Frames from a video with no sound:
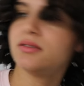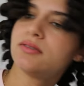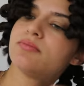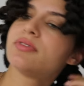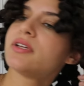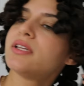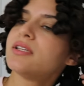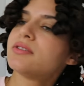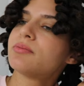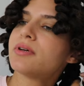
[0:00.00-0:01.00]
play
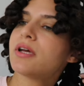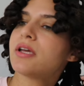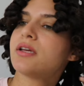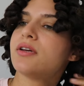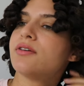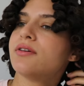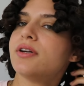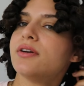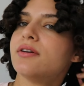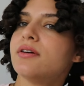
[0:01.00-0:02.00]
this by ear
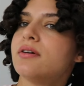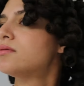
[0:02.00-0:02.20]
here.